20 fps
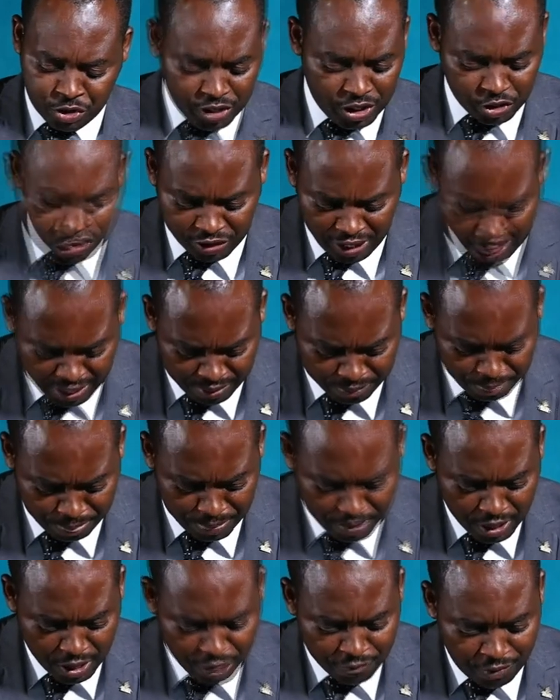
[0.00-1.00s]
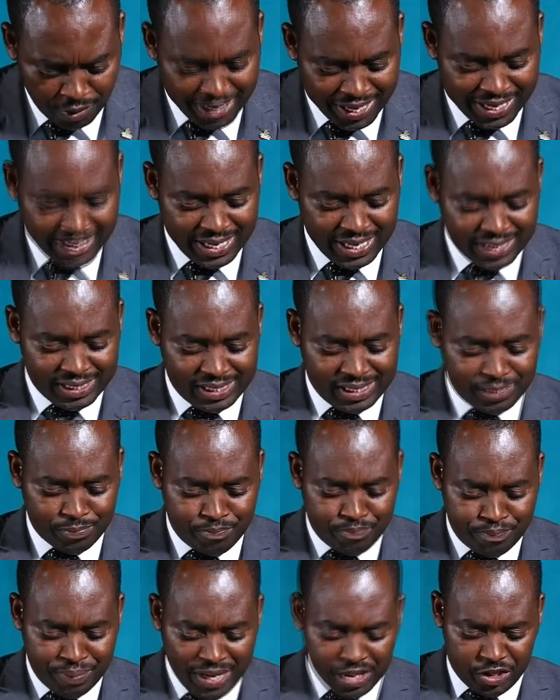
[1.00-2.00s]
unto his name, for it is
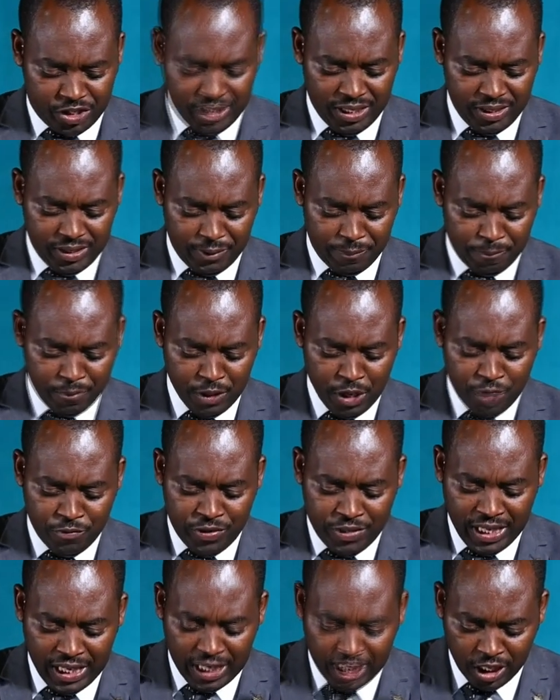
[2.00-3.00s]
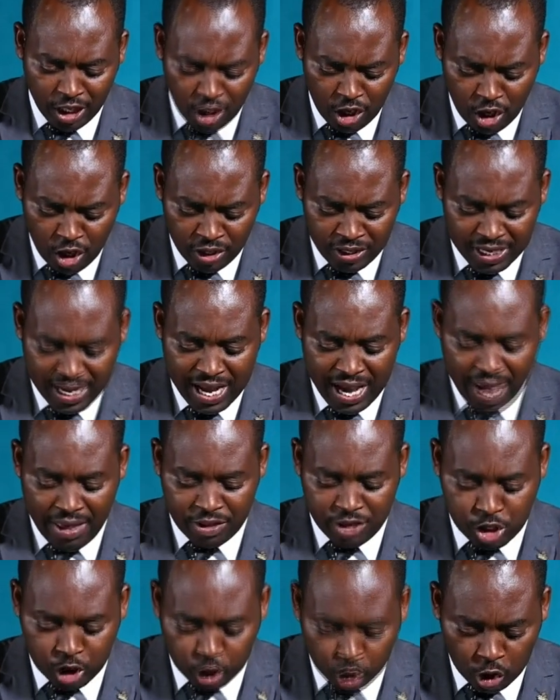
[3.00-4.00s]
pleasant. For the Lord
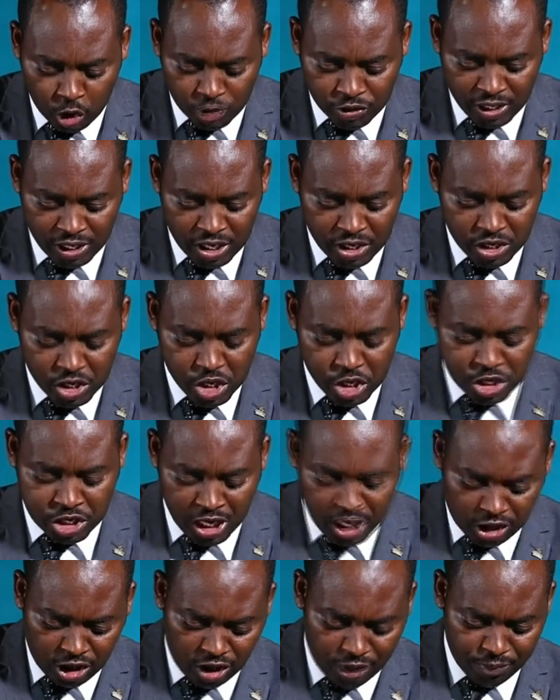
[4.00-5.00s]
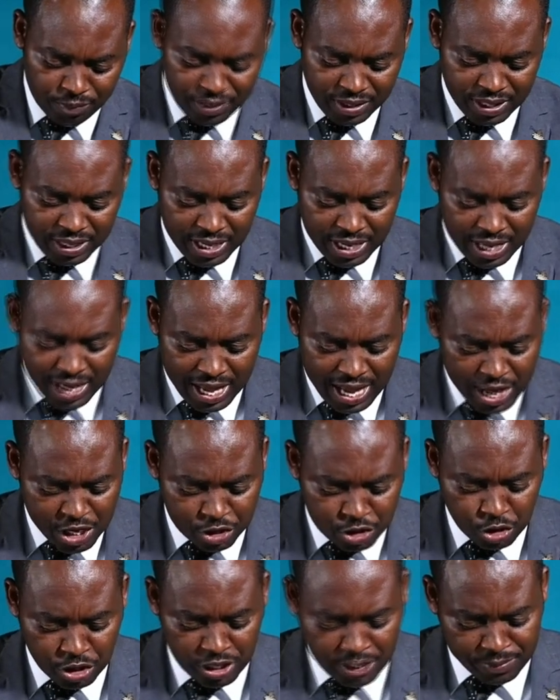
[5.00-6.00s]
hath chosen Jacob
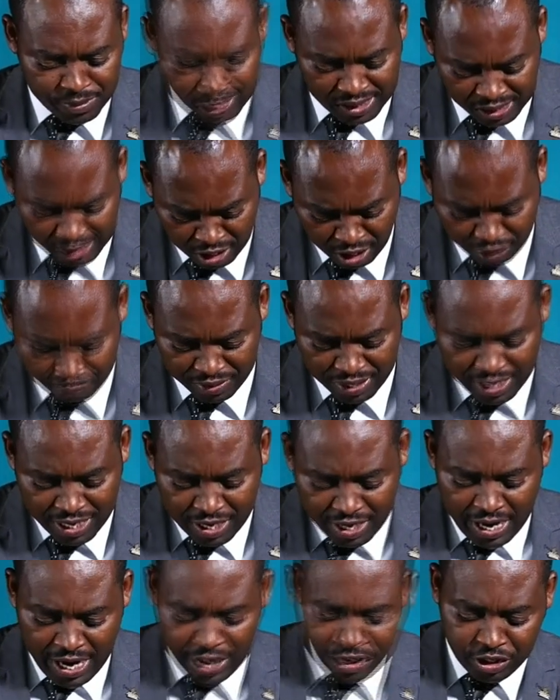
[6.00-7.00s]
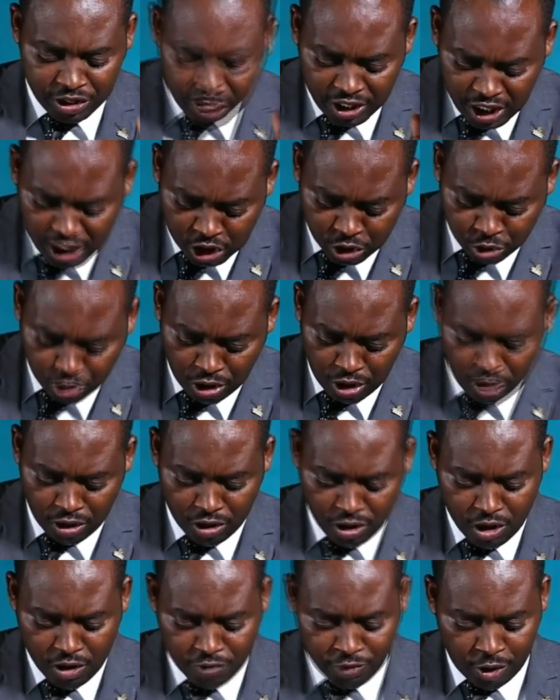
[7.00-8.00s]
unto himself, and
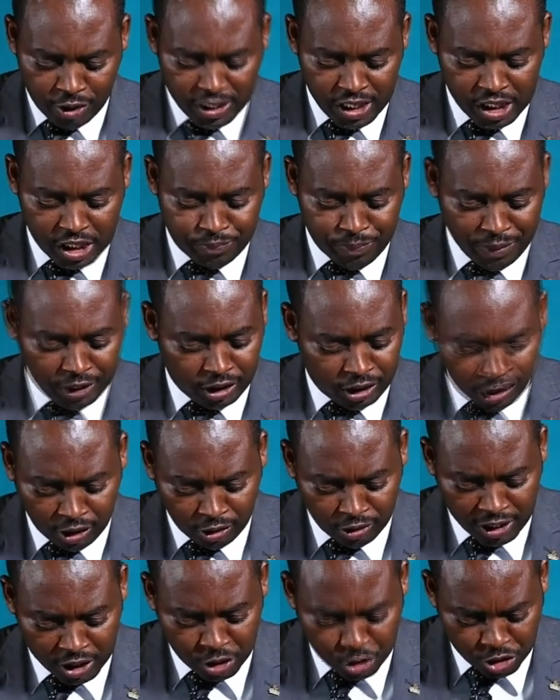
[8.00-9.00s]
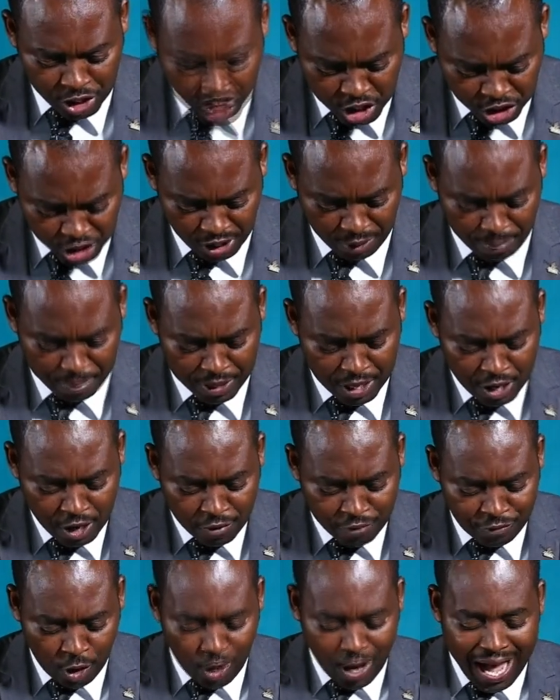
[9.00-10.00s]
Israel for his peculiar treasure.
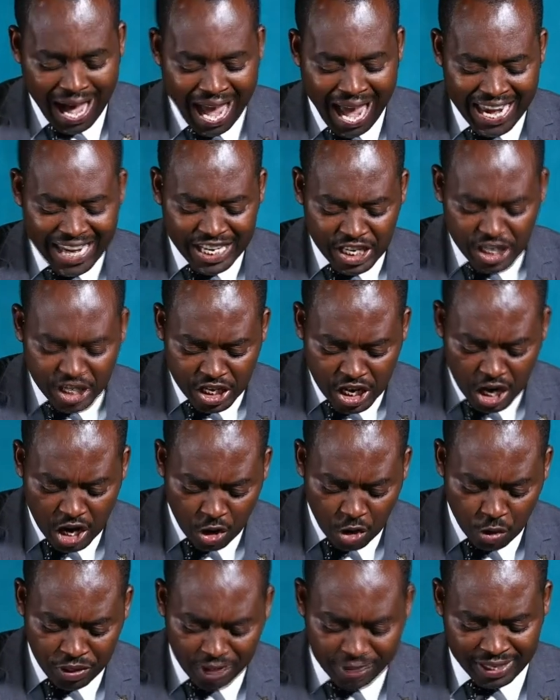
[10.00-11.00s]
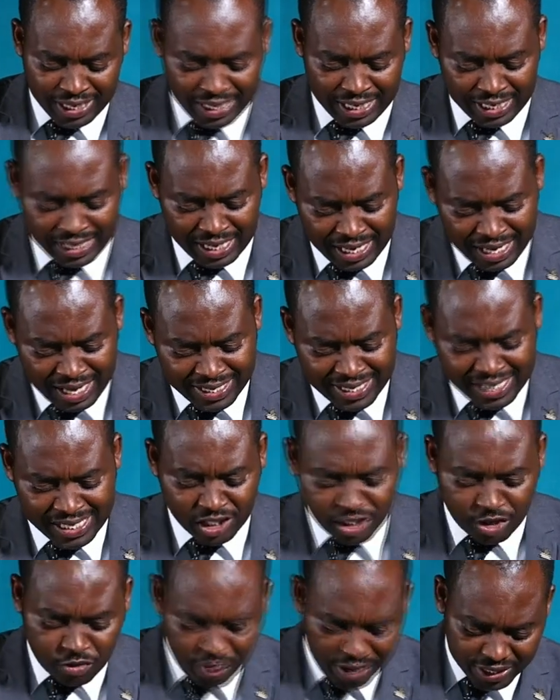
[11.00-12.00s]
For I know that the Lord
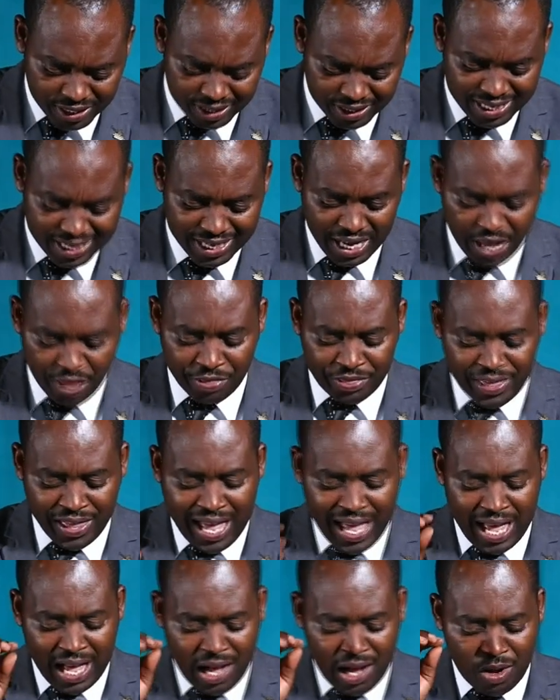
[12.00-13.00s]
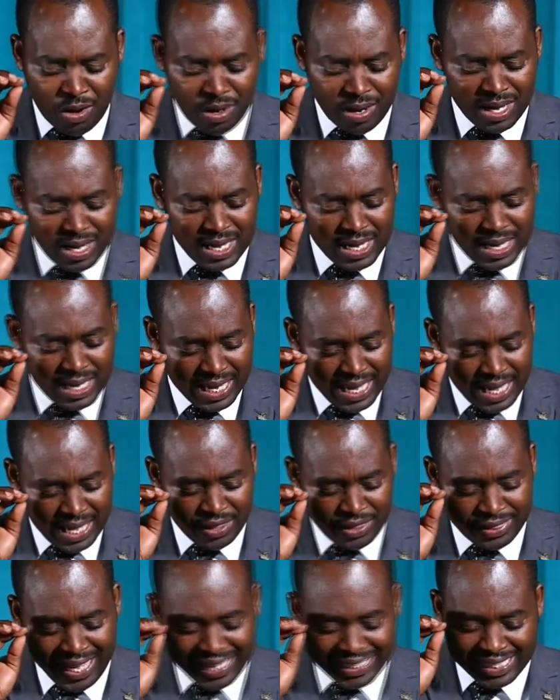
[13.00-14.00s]
is great, and thou,
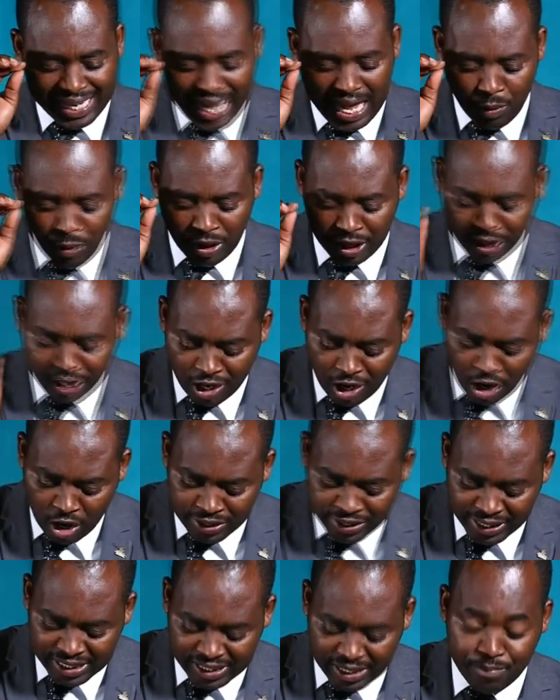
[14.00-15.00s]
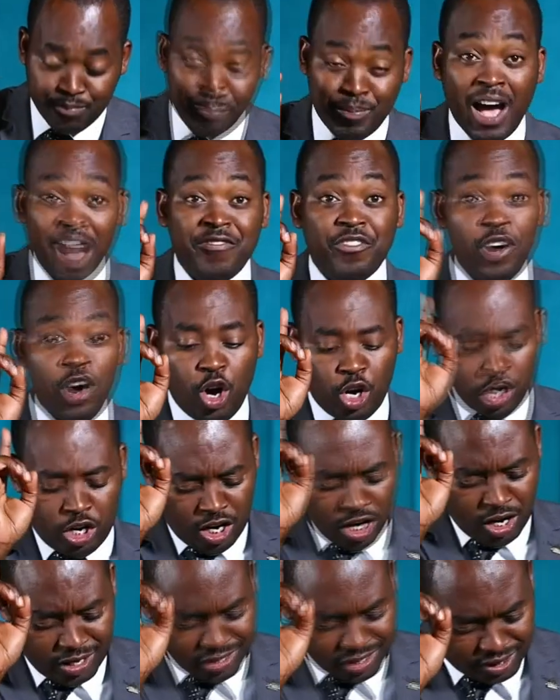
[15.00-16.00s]
and that our Lord is above all
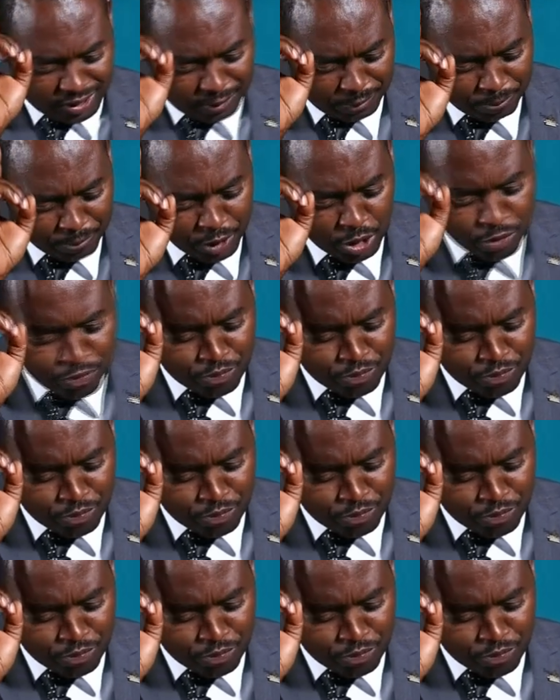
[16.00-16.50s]
gods.